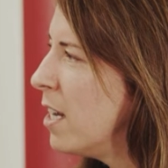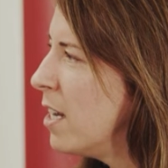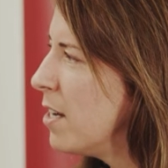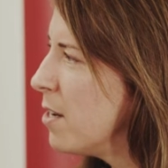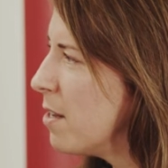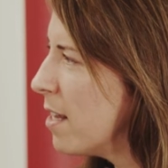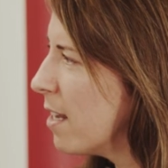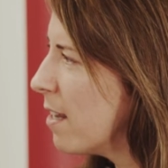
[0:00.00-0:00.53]

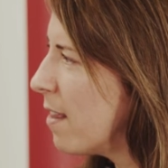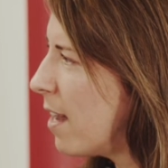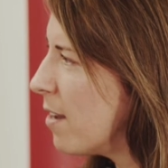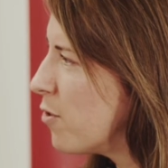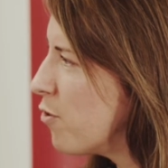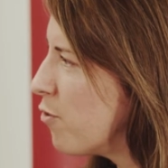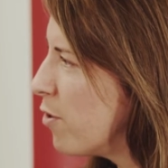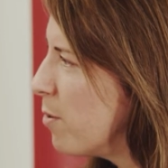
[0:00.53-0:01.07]
Do you think
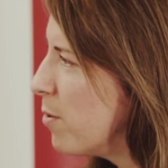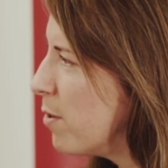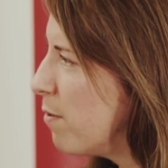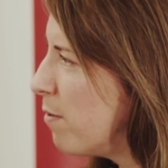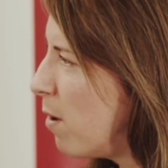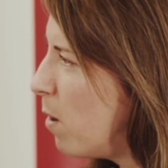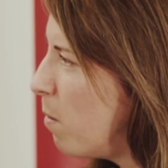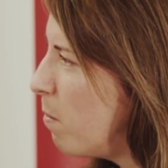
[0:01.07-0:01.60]
that's true to
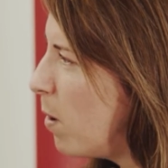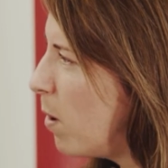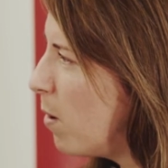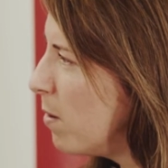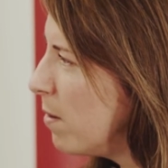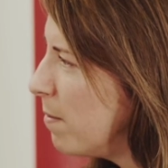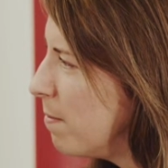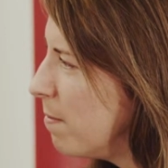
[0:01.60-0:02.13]
form, Paul?